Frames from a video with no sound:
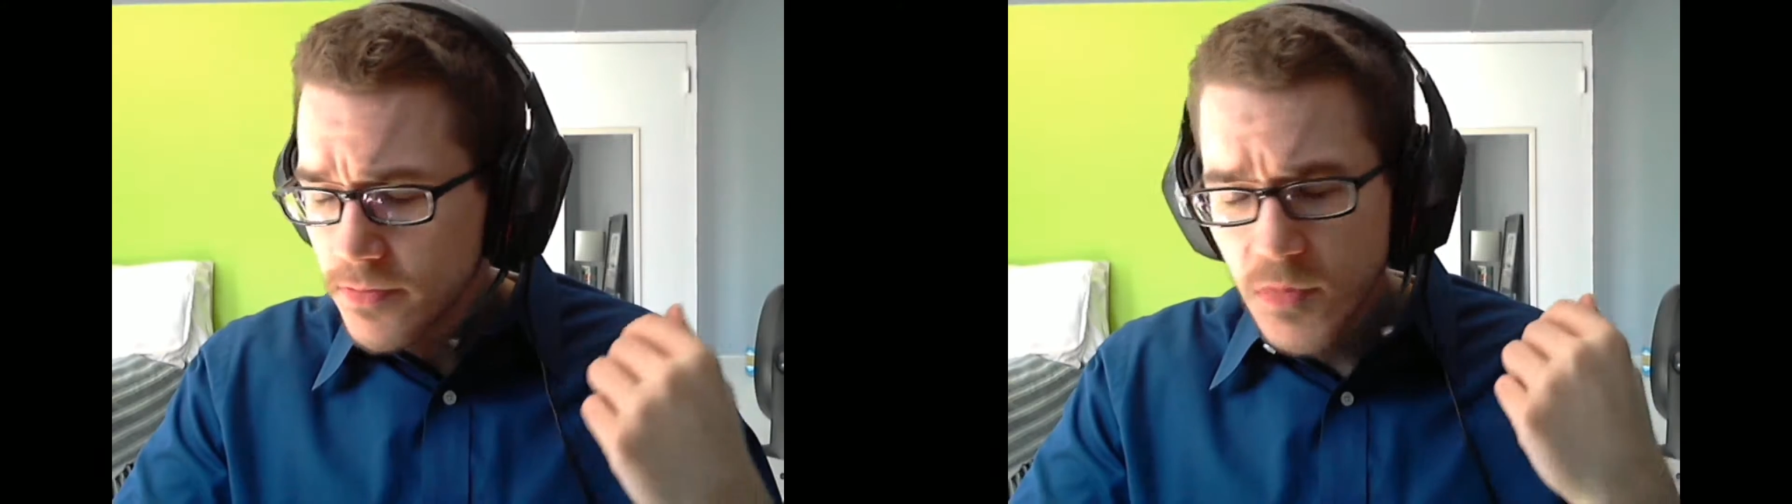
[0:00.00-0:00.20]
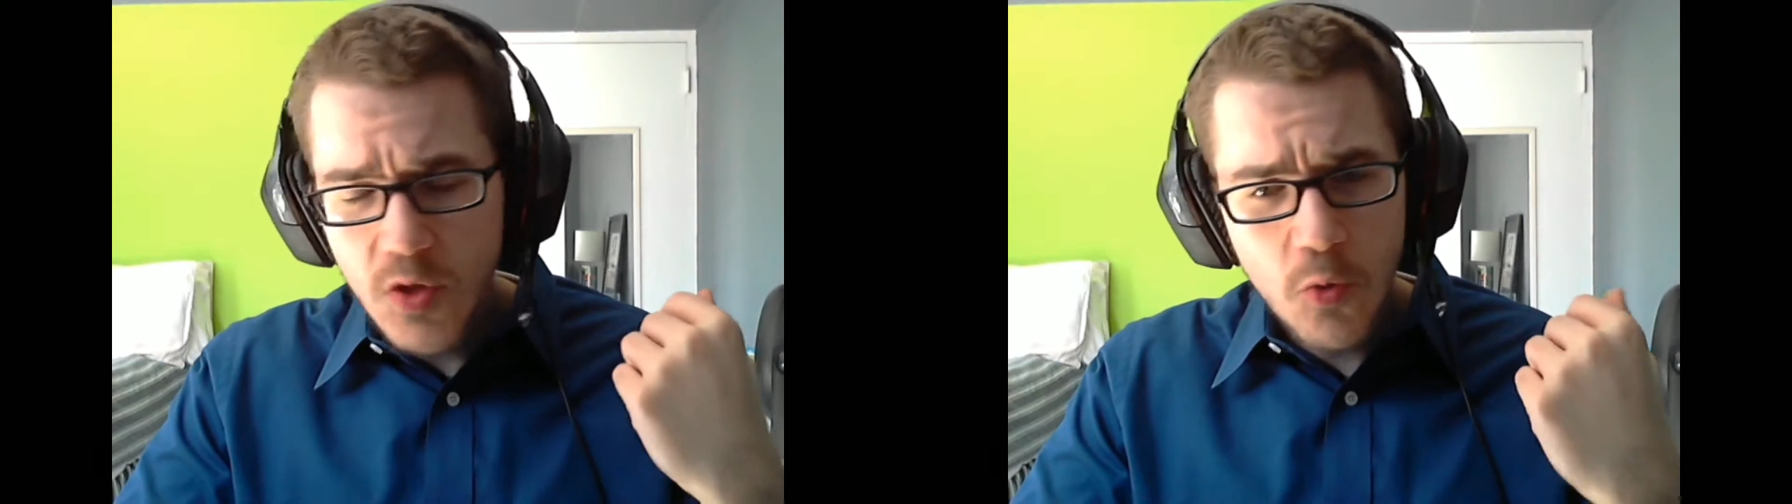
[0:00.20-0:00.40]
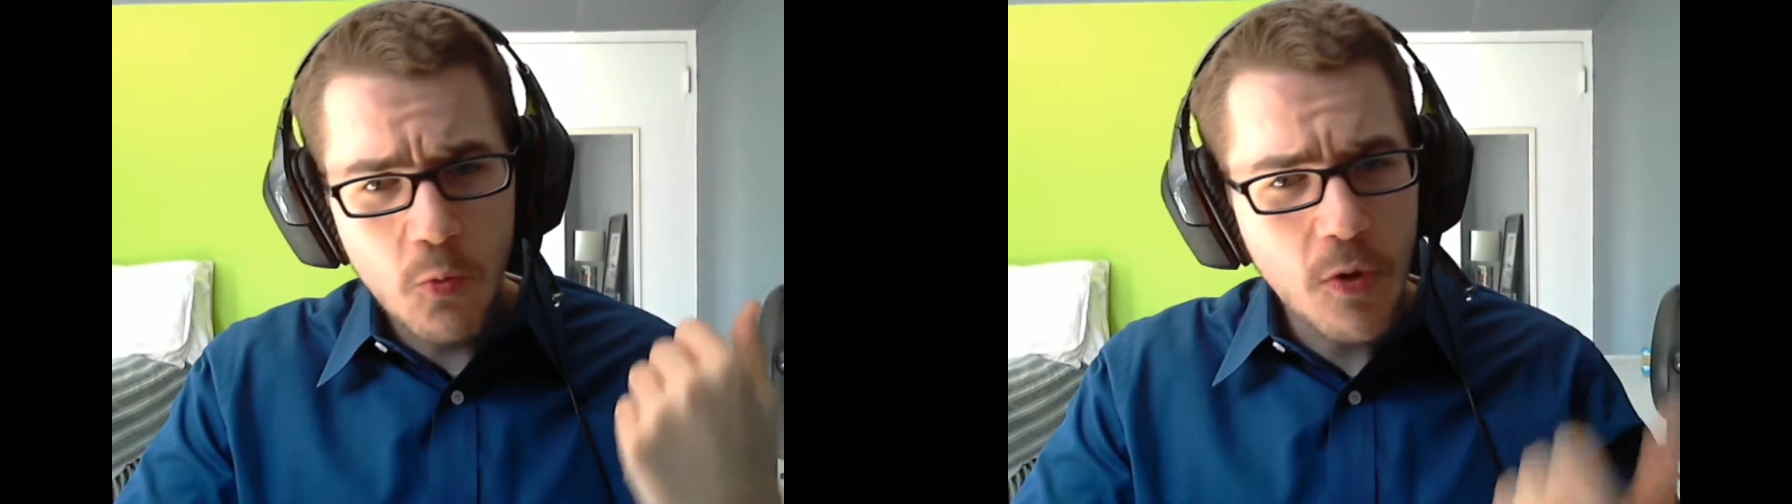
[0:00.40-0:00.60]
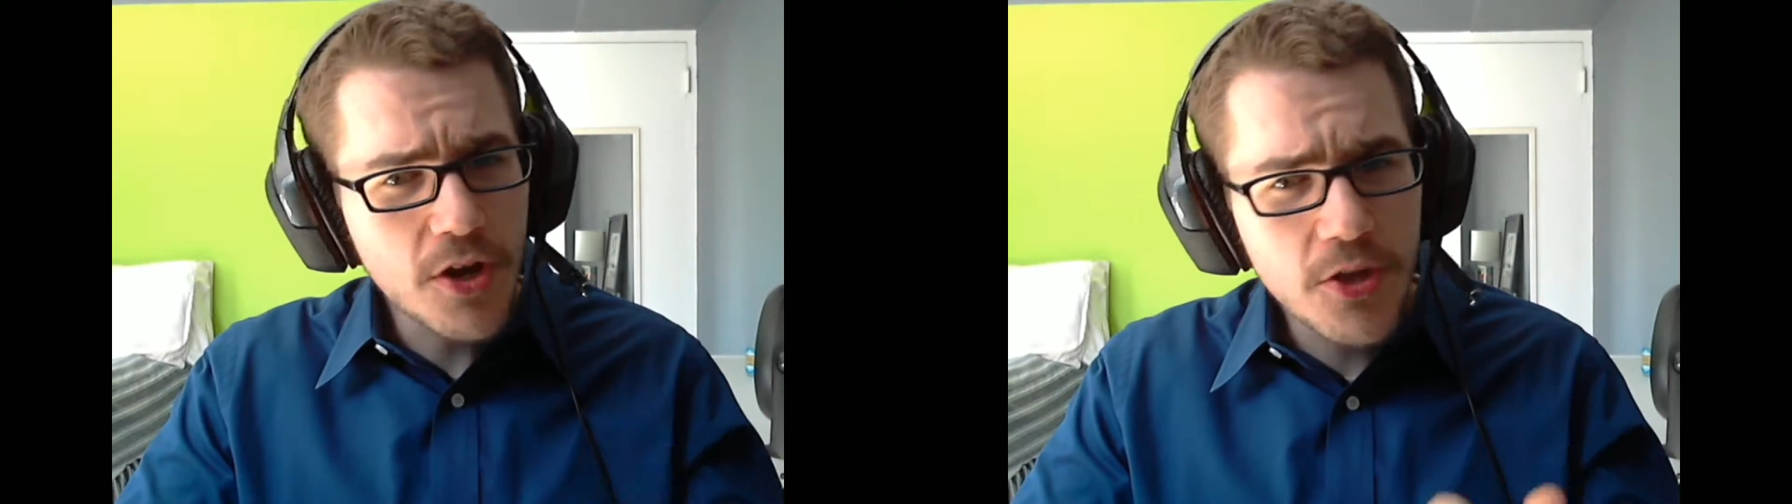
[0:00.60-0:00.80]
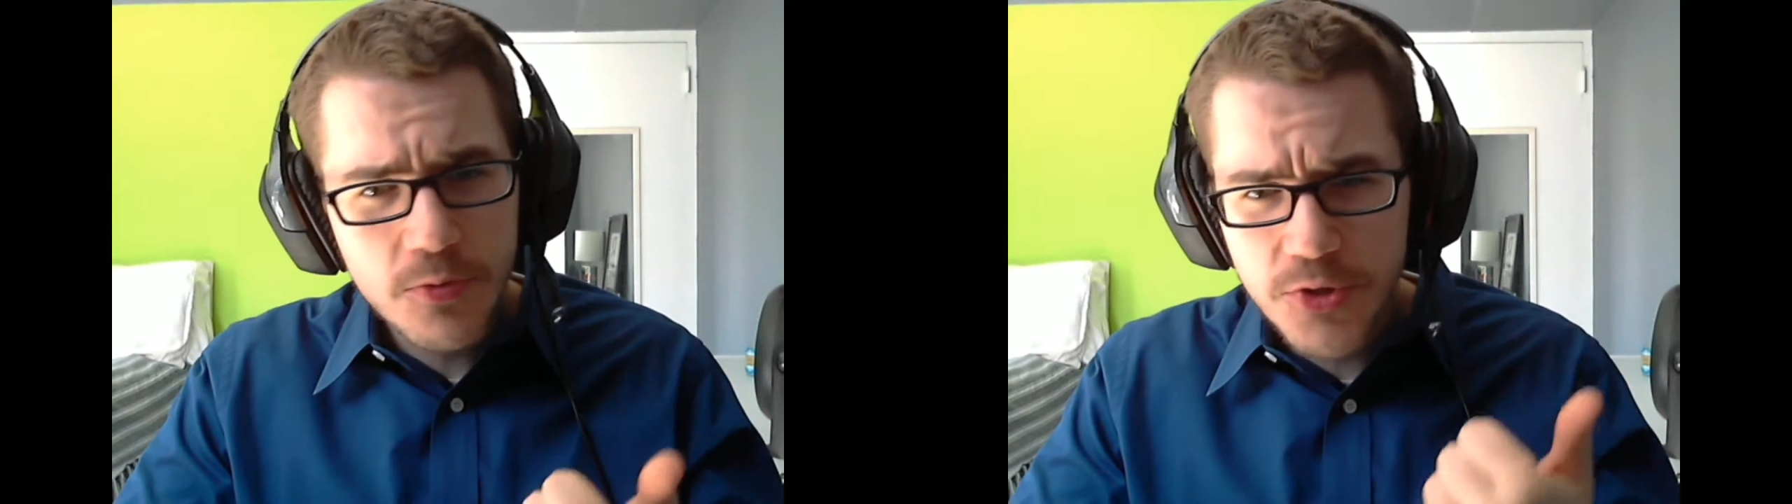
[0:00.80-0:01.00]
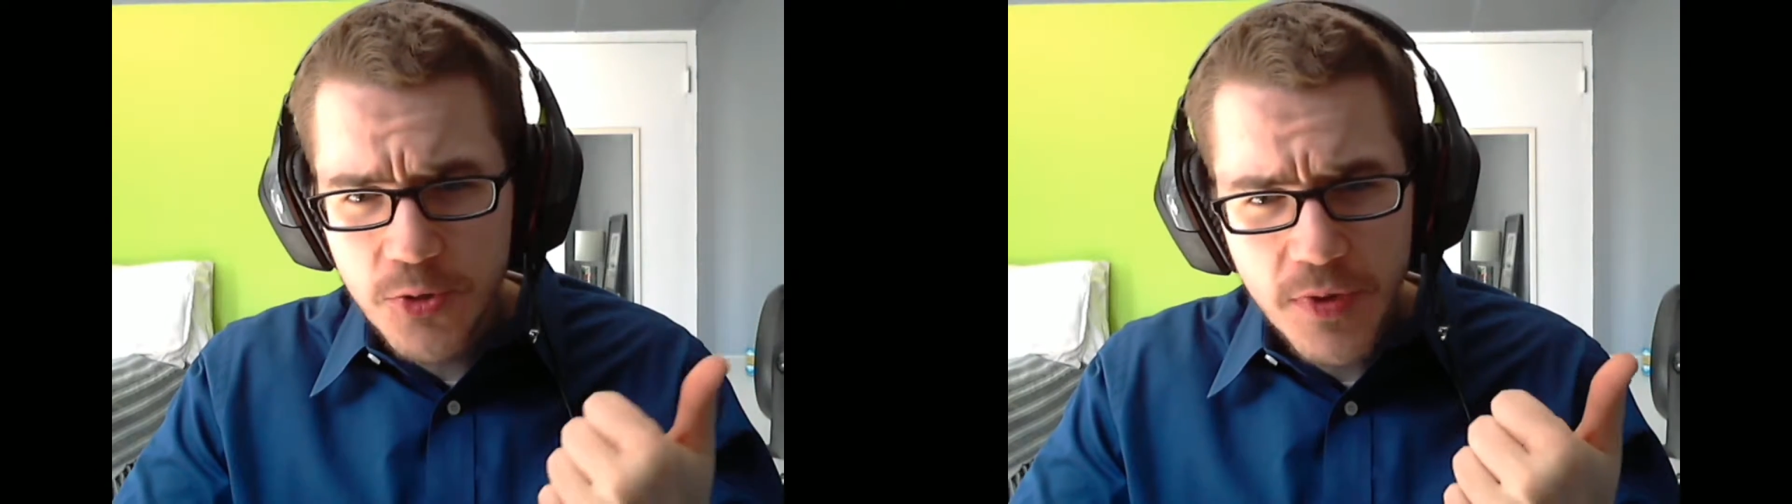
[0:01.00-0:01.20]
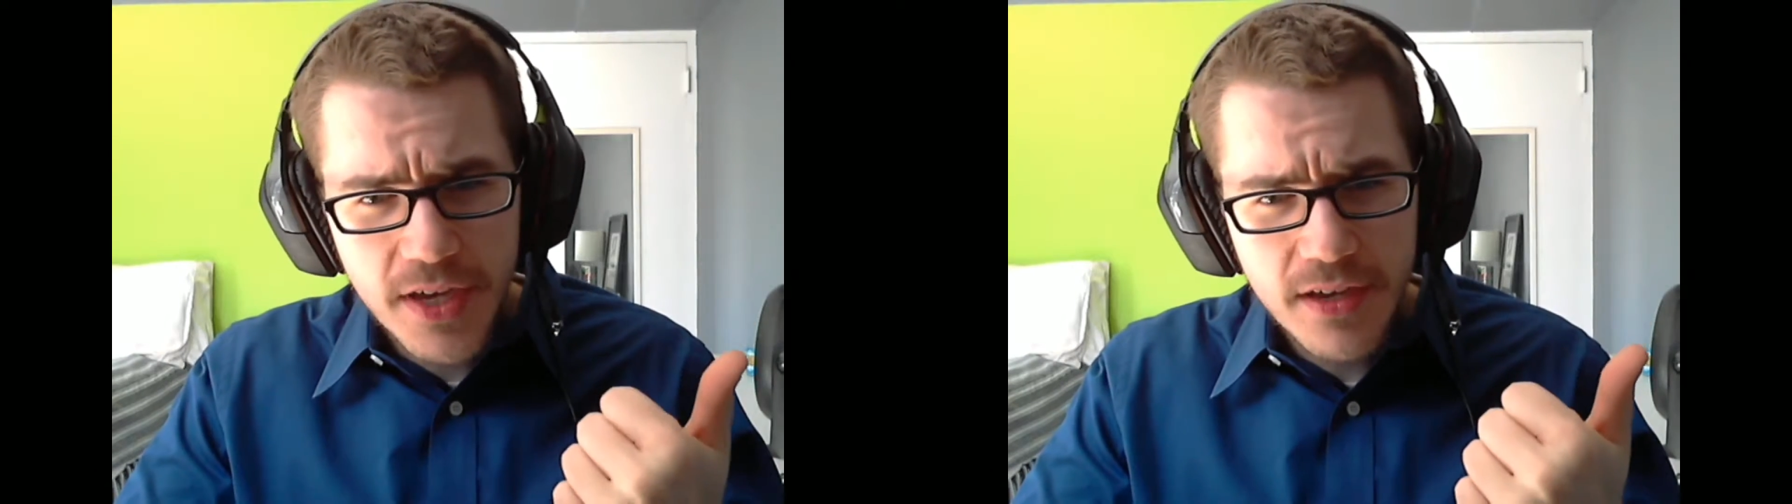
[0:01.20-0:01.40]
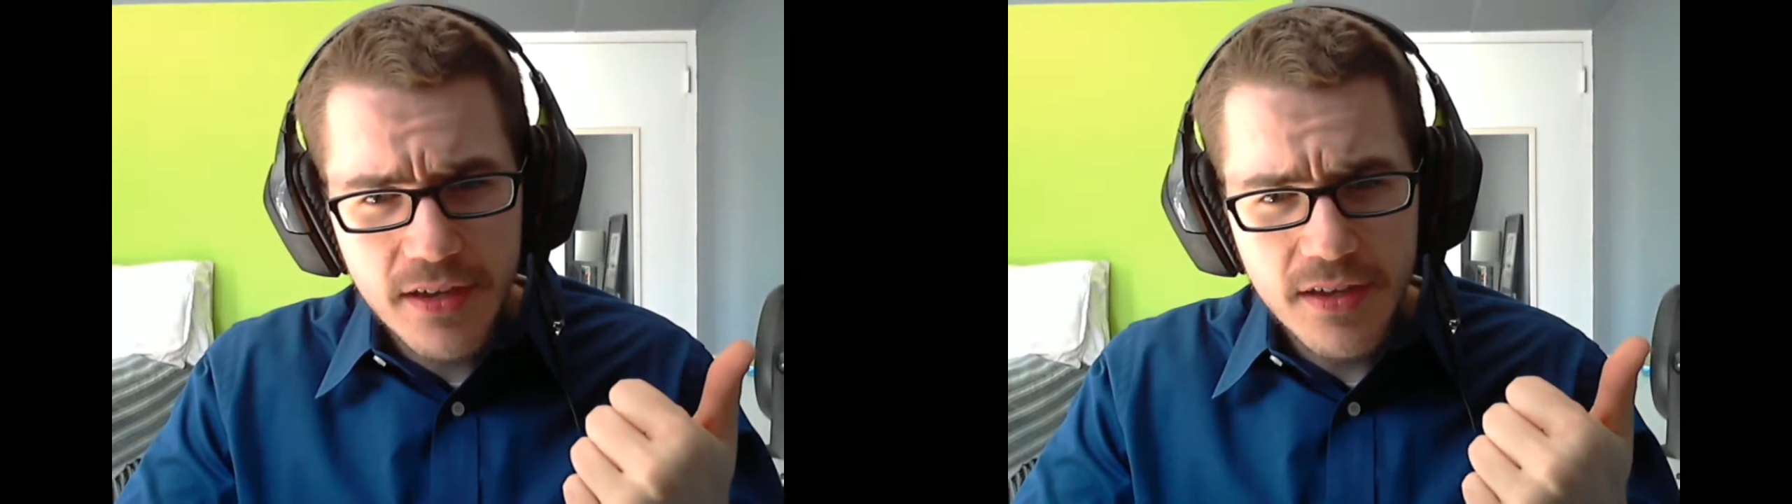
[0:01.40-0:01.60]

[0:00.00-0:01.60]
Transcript: what are you doing,